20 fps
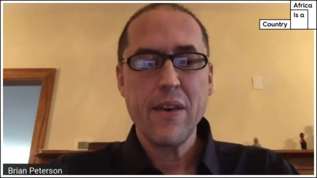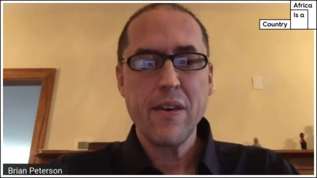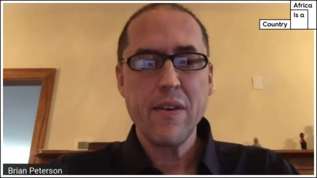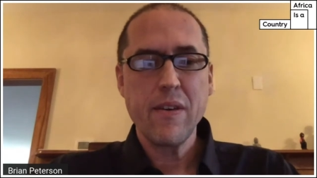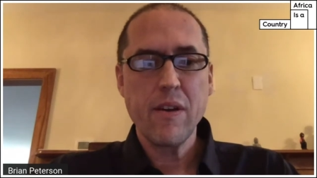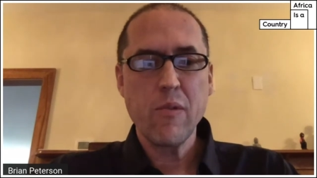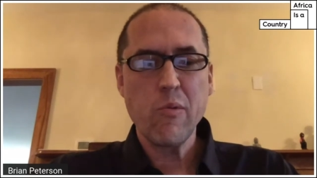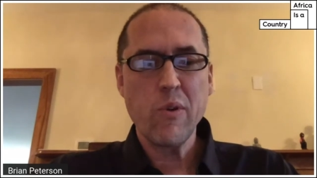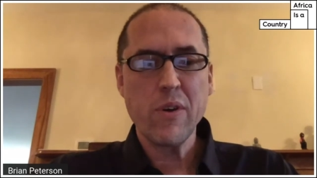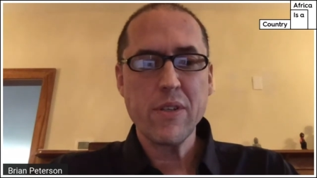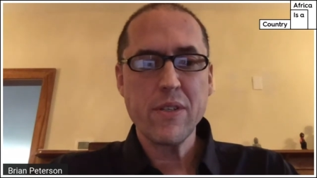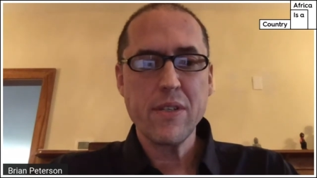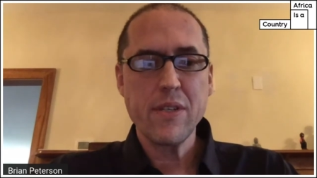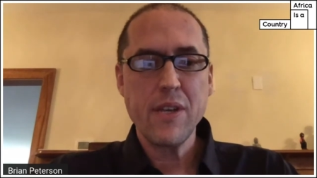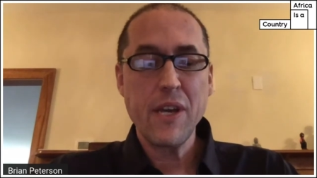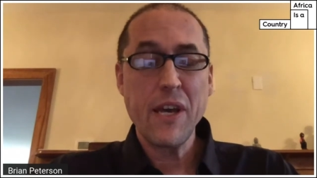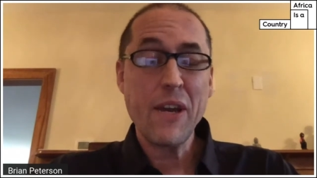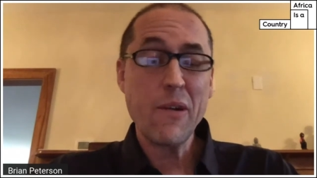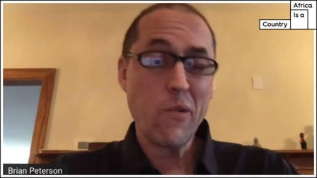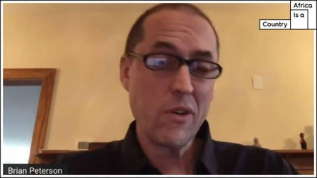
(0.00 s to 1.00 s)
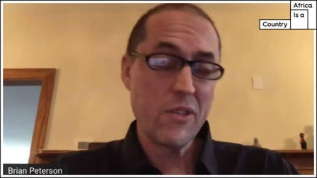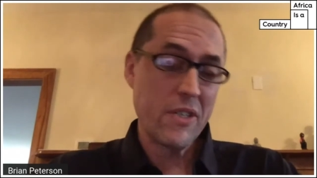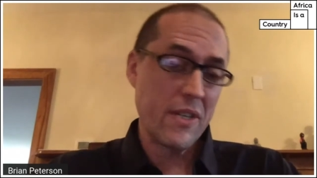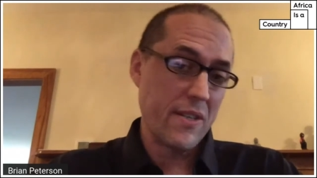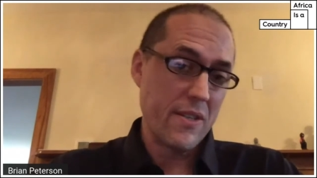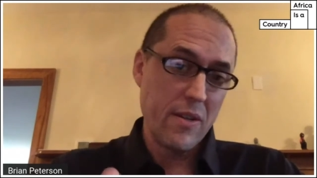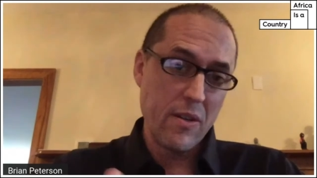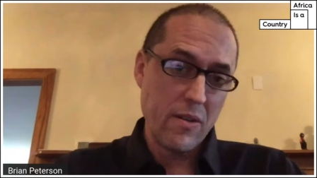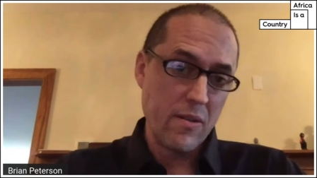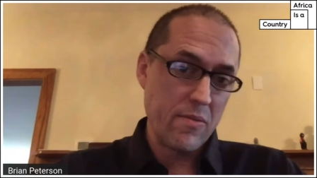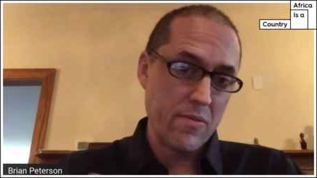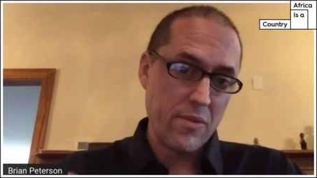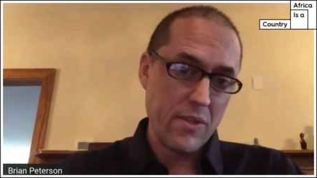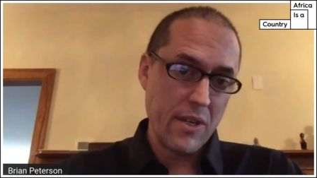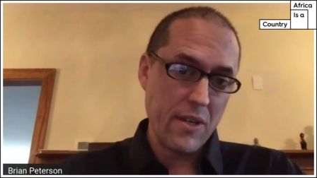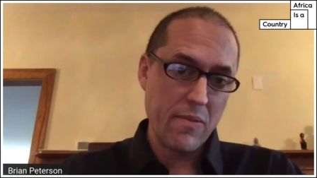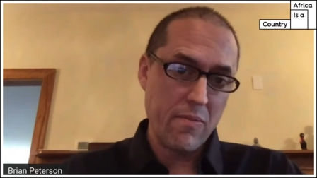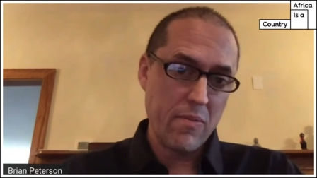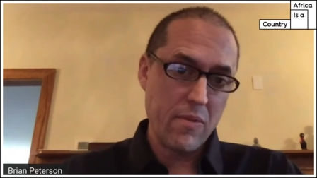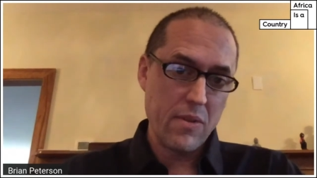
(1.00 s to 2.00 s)
You know, it wasn't, and it wasn't until,
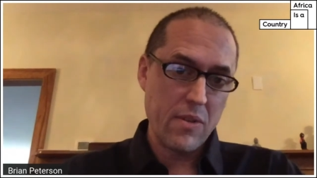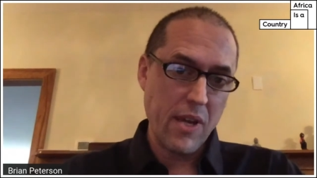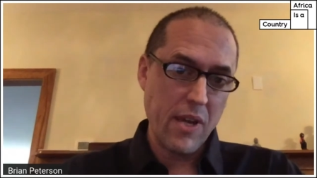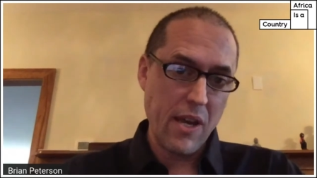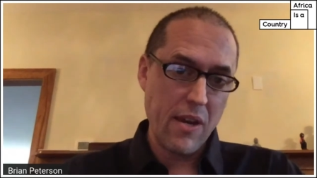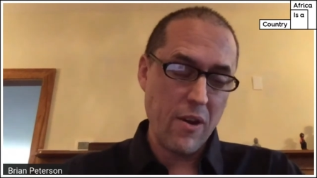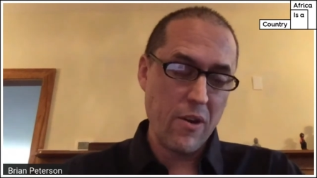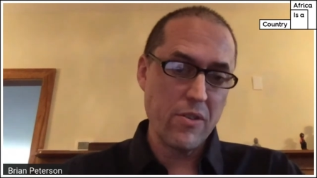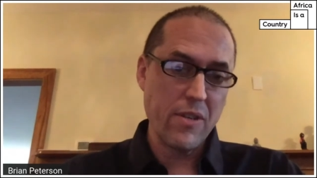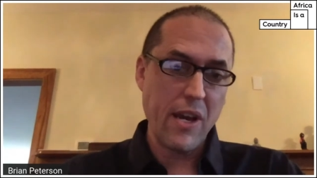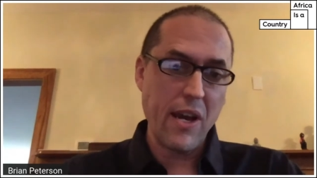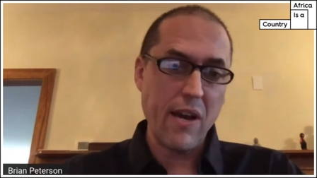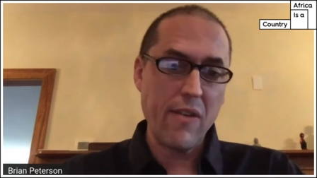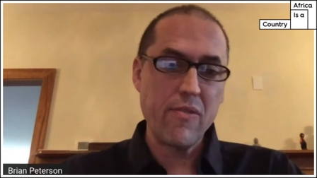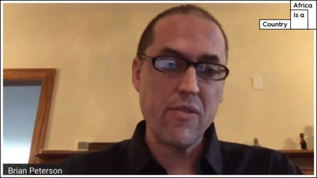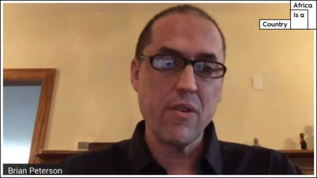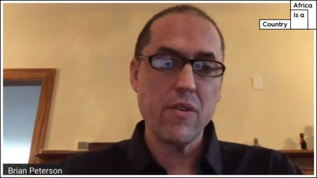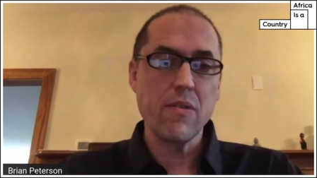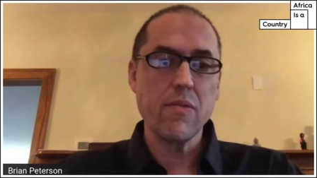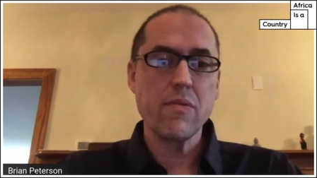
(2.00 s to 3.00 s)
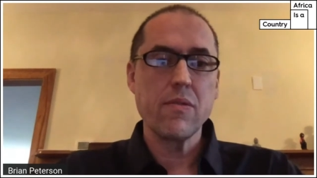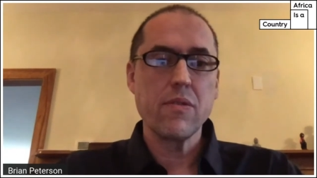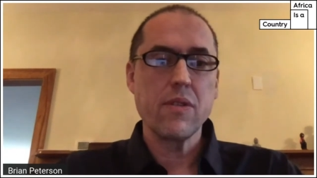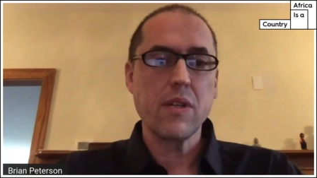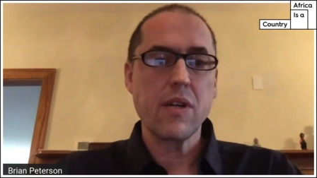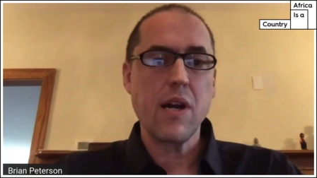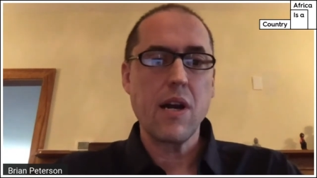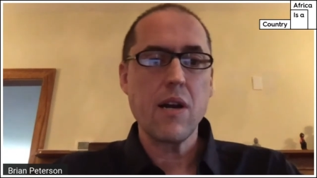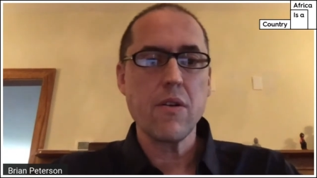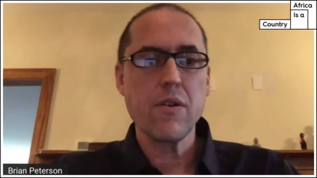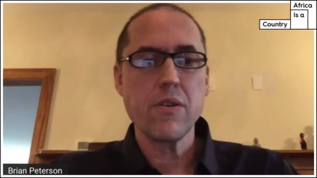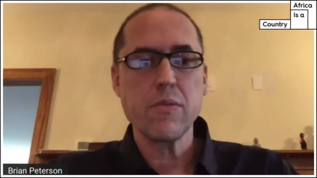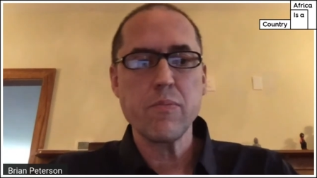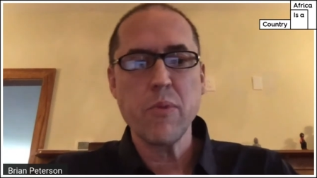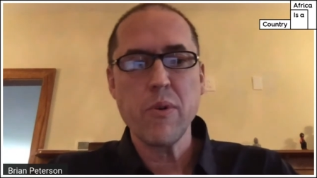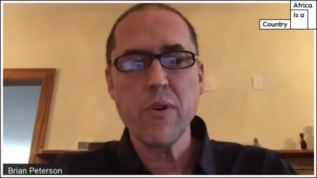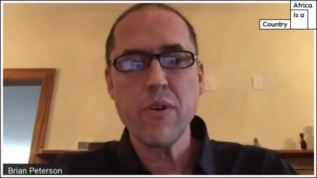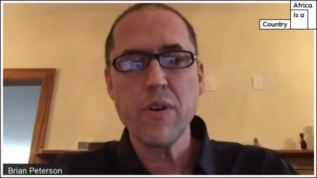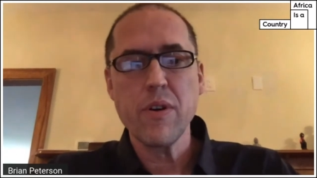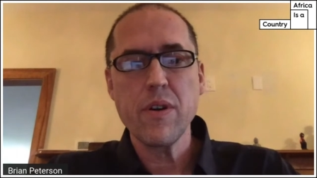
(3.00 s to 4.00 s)
say, 10 years after Sankara's
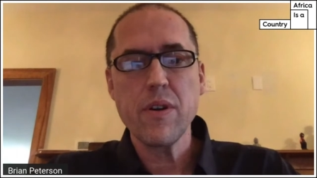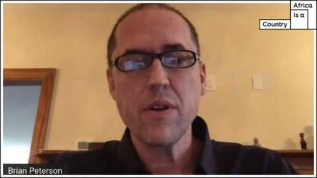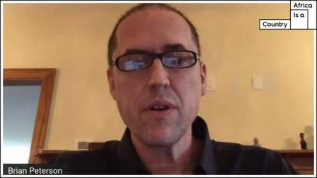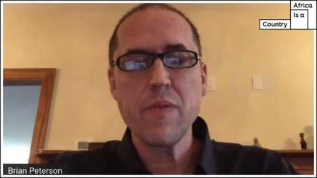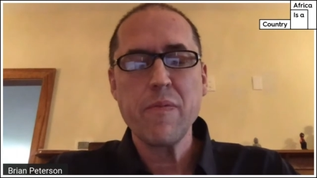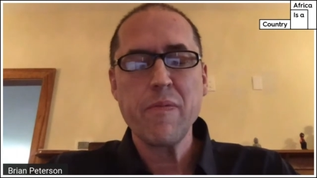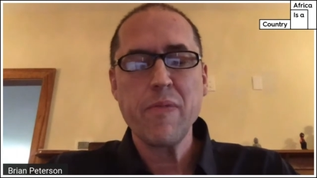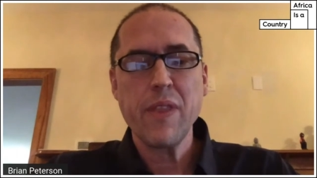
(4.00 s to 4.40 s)
murder